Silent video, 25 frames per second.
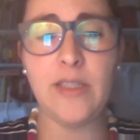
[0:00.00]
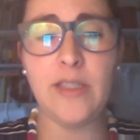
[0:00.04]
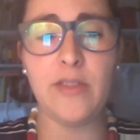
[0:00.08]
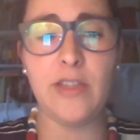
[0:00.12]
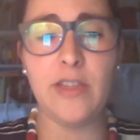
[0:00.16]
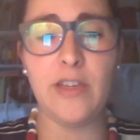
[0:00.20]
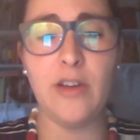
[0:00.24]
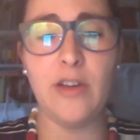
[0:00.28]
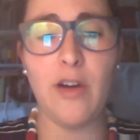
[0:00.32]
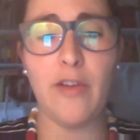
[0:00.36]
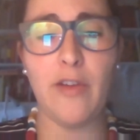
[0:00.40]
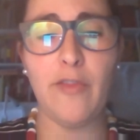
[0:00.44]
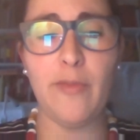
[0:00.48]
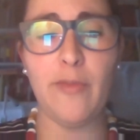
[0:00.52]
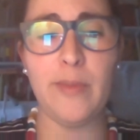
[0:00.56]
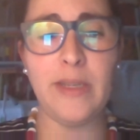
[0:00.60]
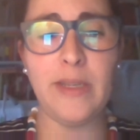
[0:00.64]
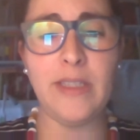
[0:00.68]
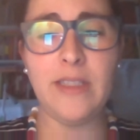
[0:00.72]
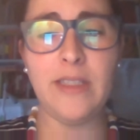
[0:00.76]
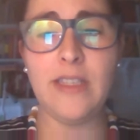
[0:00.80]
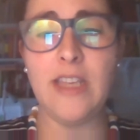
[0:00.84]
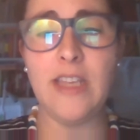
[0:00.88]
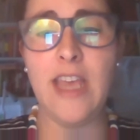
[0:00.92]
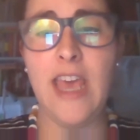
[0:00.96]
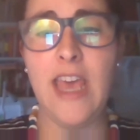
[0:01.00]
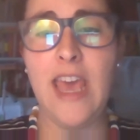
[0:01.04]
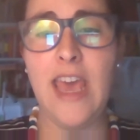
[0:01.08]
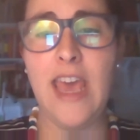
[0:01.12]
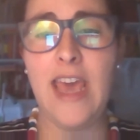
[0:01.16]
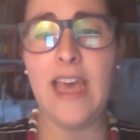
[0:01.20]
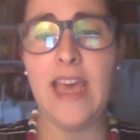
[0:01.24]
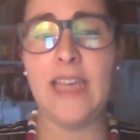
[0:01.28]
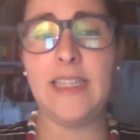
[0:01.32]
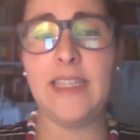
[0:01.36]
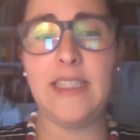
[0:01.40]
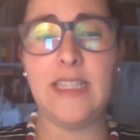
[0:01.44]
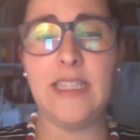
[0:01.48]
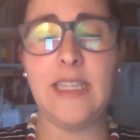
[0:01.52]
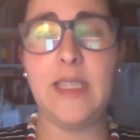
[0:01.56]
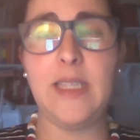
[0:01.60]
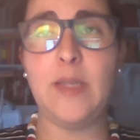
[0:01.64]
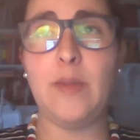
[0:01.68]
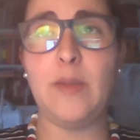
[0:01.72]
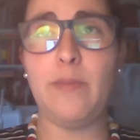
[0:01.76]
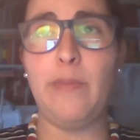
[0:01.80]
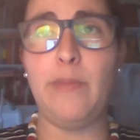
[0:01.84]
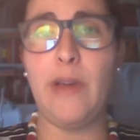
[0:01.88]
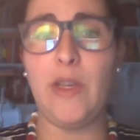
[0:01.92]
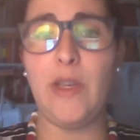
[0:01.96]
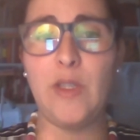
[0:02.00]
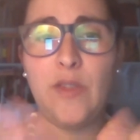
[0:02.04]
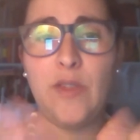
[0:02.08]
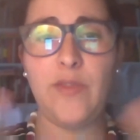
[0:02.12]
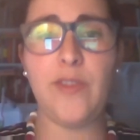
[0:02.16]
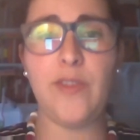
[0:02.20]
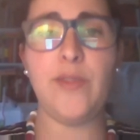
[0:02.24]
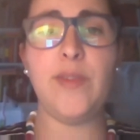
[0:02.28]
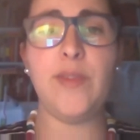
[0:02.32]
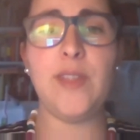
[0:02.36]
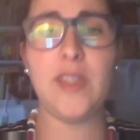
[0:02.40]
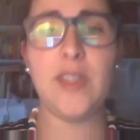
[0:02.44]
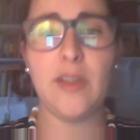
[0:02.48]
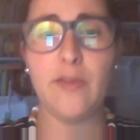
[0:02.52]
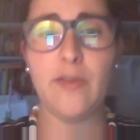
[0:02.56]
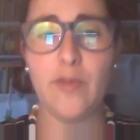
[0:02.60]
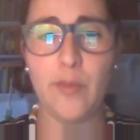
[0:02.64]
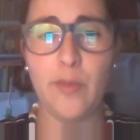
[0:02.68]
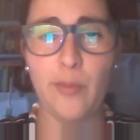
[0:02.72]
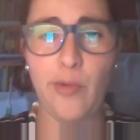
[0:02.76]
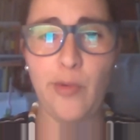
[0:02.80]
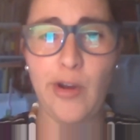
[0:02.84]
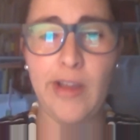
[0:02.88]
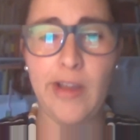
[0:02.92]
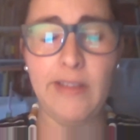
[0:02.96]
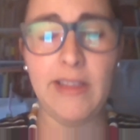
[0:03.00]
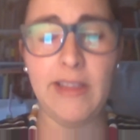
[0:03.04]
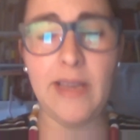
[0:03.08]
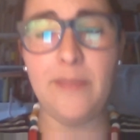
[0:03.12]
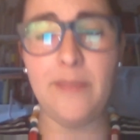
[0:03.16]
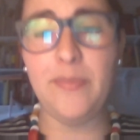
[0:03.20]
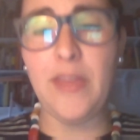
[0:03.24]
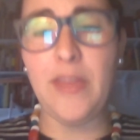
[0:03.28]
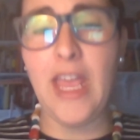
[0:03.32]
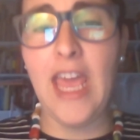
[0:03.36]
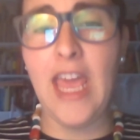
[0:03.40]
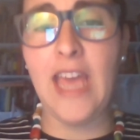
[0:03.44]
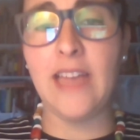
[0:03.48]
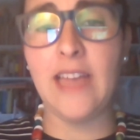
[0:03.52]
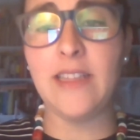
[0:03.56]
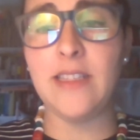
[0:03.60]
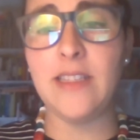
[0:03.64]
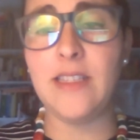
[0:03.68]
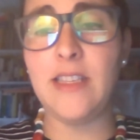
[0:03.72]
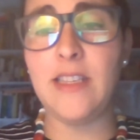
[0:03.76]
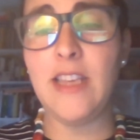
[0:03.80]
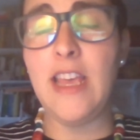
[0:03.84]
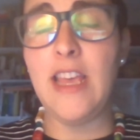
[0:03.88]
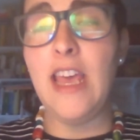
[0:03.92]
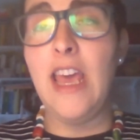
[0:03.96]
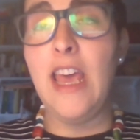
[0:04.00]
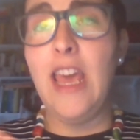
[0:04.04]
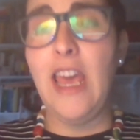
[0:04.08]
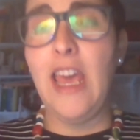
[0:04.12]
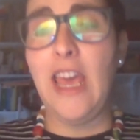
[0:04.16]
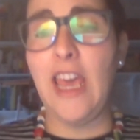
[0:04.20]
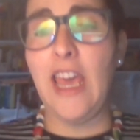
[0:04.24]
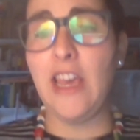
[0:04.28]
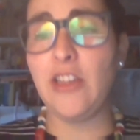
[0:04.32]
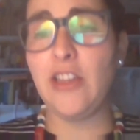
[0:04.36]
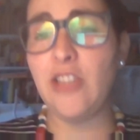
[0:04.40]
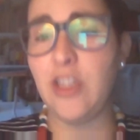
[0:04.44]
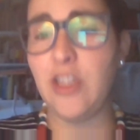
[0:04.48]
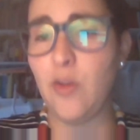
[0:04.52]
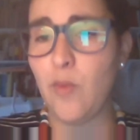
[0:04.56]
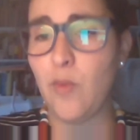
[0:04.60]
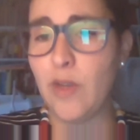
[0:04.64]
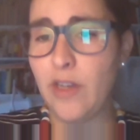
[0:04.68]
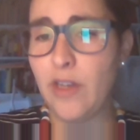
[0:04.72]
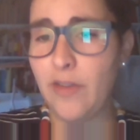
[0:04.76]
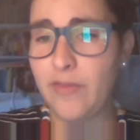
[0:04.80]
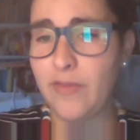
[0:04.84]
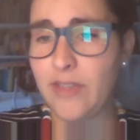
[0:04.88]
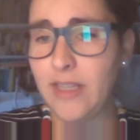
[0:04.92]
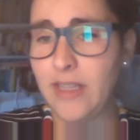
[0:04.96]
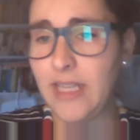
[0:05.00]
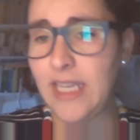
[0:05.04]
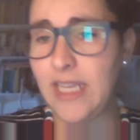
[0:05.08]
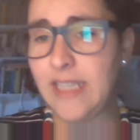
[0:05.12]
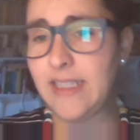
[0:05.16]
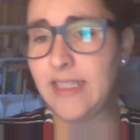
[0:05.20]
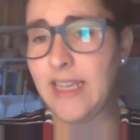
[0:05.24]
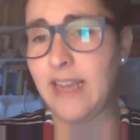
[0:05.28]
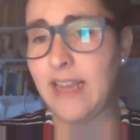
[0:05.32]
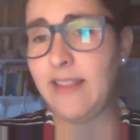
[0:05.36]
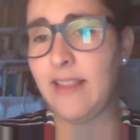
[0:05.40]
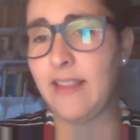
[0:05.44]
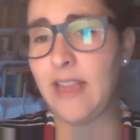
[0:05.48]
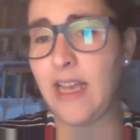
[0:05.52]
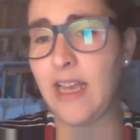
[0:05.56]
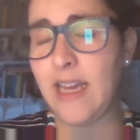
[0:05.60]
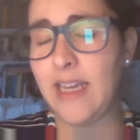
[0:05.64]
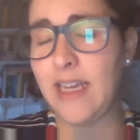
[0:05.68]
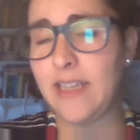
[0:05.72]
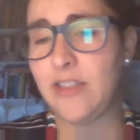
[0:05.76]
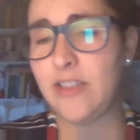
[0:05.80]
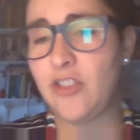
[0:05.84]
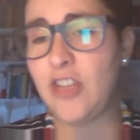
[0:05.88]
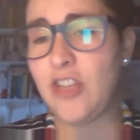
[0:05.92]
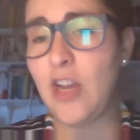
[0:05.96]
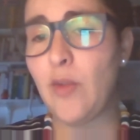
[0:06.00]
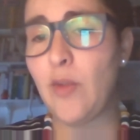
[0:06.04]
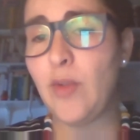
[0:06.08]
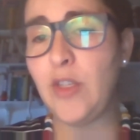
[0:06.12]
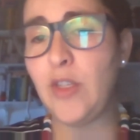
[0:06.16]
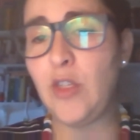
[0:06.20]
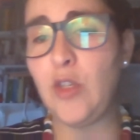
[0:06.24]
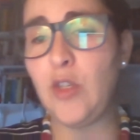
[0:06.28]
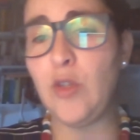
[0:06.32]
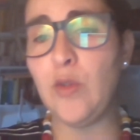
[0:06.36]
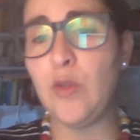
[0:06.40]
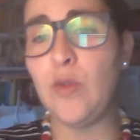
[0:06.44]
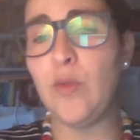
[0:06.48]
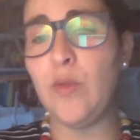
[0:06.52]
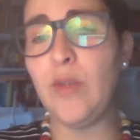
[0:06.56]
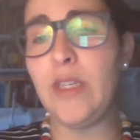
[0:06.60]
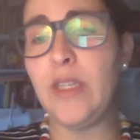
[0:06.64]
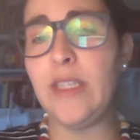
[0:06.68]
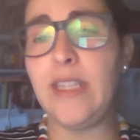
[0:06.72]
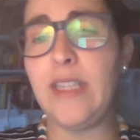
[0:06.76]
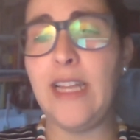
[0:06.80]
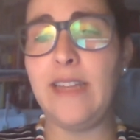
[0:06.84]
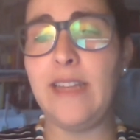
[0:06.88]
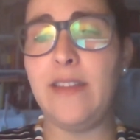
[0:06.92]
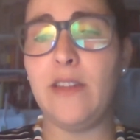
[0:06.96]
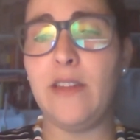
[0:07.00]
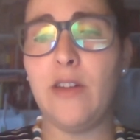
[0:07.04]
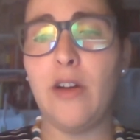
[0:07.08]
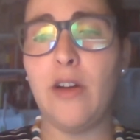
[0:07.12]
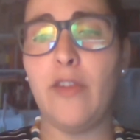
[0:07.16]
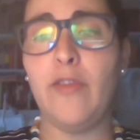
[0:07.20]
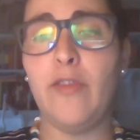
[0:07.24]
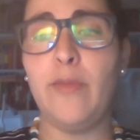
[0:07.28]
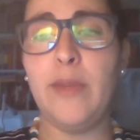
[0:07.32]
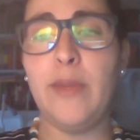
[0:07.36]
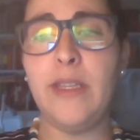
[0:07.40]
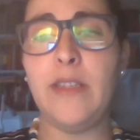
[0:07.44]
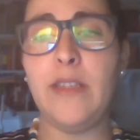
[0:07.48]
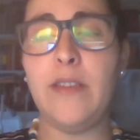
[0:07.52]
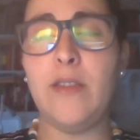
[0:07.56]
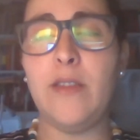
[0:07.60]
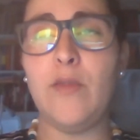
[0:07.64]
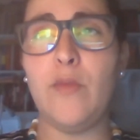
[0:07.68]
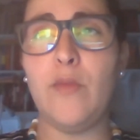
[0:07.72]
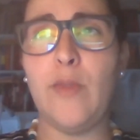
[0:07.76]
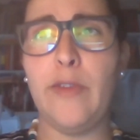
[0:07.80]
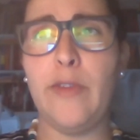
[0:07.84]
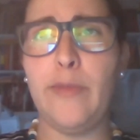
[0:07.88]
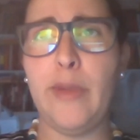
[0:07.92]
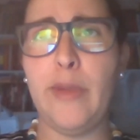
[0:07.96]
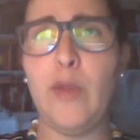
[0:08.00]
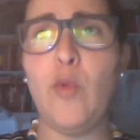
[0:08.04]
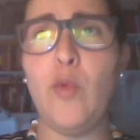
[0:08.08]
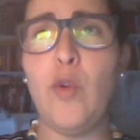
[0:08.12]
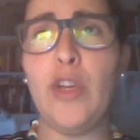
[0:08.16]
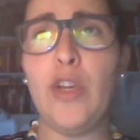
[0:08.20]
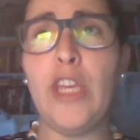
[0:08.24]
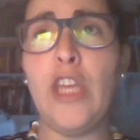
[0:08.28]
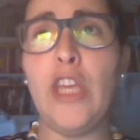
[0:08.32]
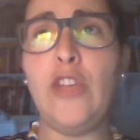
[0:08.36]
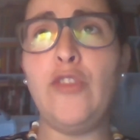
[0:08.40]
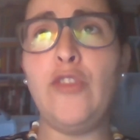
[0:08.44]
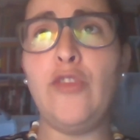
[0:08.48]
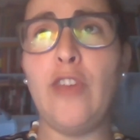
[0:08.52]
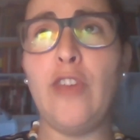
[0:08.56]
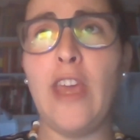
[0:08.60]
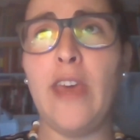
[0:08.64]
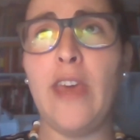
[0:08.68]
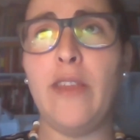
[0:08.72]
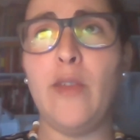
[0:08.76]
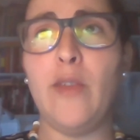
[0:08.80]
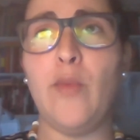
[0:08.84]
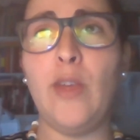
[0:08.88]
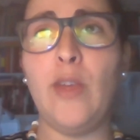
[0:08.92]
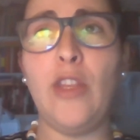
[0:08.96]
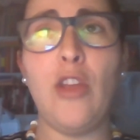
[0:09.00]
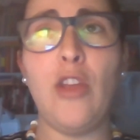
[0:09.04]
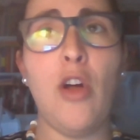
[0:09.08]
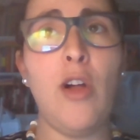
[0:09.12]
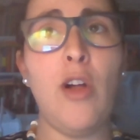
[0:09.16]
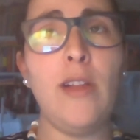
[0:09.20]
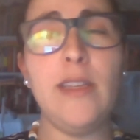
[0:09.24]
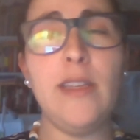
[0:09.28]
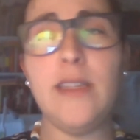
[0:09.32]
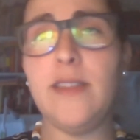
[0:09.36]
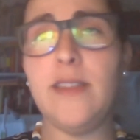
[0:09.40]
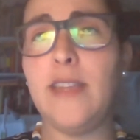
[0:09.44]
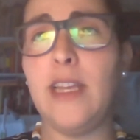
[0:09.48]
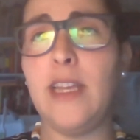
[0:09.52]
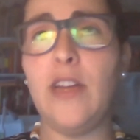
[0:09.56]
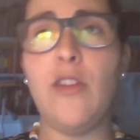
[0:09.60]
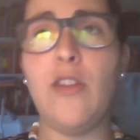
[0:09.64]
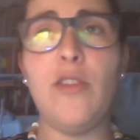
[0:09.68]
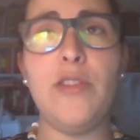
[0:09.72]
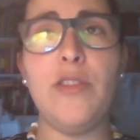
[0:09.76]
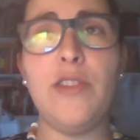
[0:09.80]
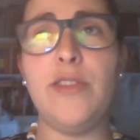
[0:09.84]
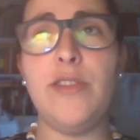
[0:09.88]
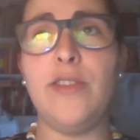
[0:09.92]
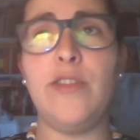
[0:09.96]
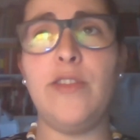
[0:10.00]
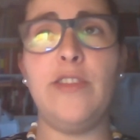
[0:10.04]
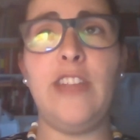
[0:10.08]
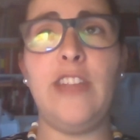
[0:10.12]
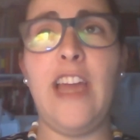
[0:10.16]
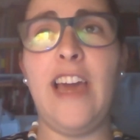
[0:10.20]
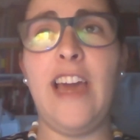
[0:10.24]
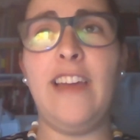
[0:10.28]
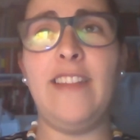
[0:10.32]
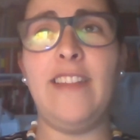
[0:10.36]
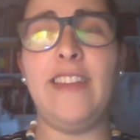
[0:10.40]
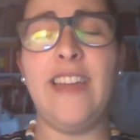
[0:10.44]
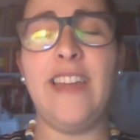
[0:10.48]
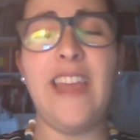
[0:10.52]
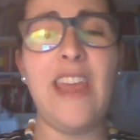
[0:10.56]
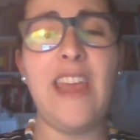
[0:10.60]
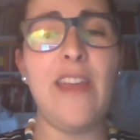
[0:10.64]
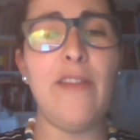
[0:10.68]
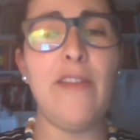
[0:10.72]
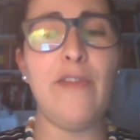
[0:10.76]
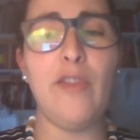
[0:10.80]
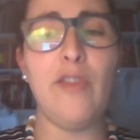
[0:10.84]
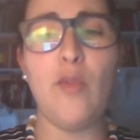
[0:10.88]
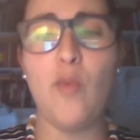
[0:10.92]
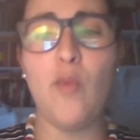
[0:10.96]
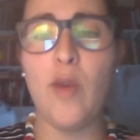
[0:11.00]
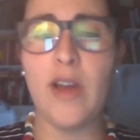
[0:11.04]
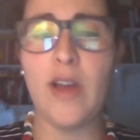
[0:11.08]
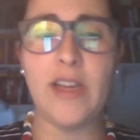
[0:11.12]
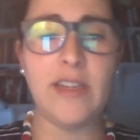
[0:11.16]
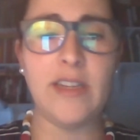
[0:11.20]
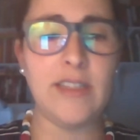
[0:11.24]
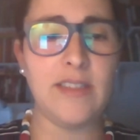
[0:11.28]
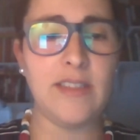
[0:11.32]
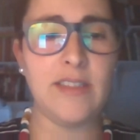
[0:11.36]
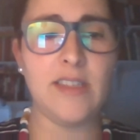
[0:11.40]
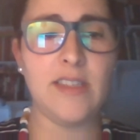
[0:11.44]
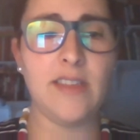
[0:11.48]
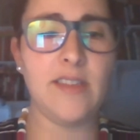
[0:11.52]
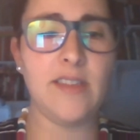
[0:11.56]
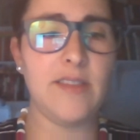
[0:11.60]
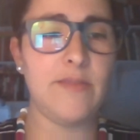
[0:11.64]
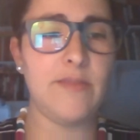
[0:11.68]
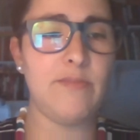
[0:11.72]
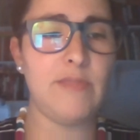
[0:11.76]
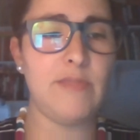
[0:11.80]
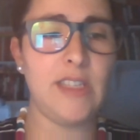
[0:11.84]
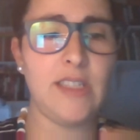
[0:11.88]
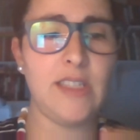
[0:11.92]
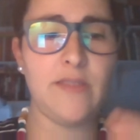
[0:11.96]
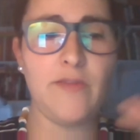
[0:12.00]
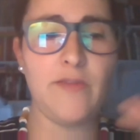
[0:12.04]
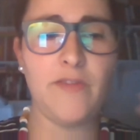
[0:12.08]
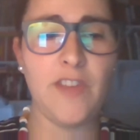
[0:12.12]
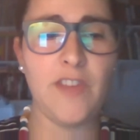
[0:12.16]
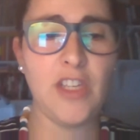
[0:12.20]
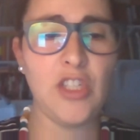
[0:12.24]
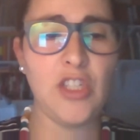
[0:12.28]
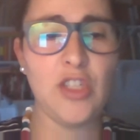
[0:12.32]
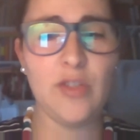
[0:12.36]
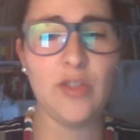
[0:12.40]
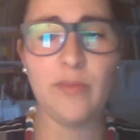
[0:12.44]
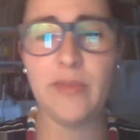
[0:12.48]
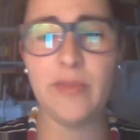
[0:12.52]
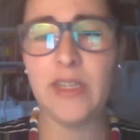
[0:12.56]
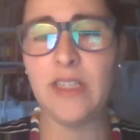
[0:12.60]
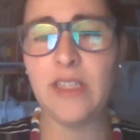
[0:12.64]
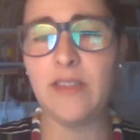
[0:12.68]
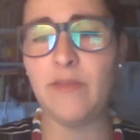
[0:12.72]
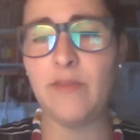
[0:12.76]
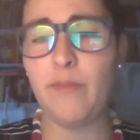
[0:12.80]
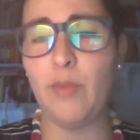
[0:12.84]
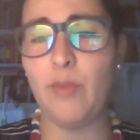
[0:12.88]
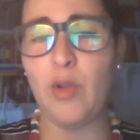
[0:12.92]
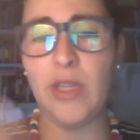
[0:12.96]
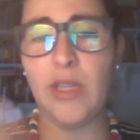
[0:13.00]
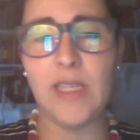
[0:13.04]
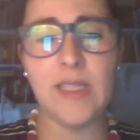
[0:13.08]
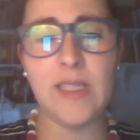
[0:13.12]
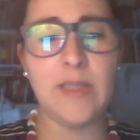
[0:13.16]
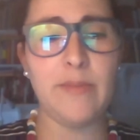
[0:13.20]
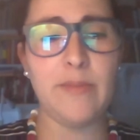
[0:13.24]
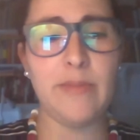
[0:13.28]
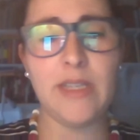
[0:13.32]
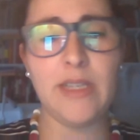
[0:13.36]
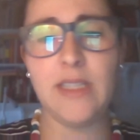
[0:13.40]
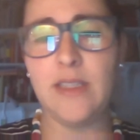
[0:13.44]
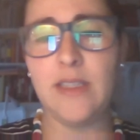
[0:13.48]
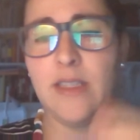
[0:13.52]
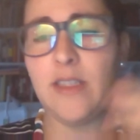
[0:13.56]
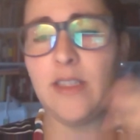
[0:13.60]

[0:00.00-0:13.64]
So the government has this Biosphere Reserve umbrella, and actually one of the links I share with you is that the government, we've been working together with all the stakeholders on the island, everyone, since these fishermen, policemen,